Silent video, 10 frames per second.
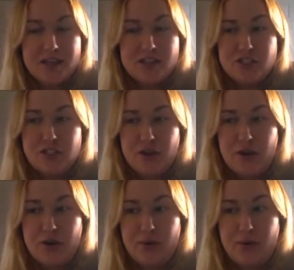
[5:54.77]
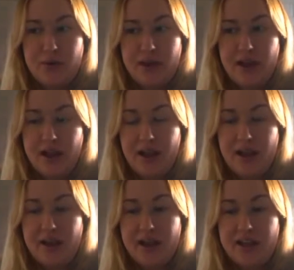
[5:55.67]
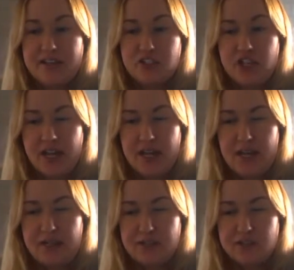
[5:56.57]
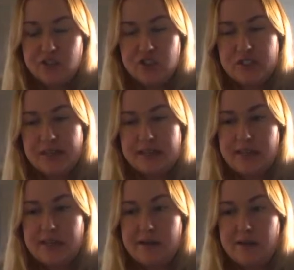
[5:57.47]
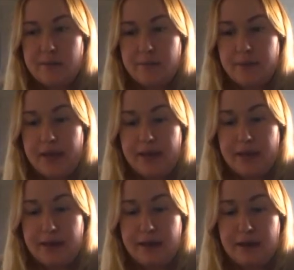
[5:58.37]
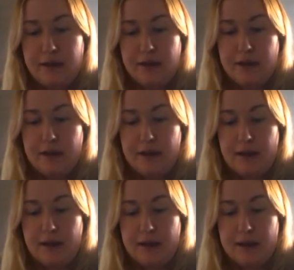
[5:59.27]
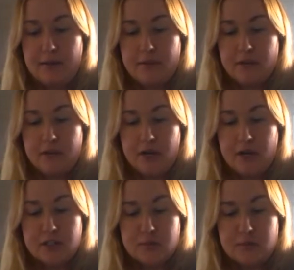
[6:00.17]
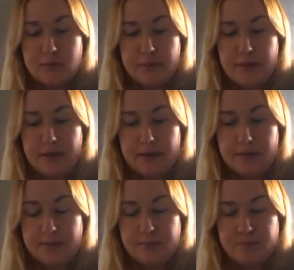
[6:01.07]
So I changed, I laid on the bed, the little hospital bed.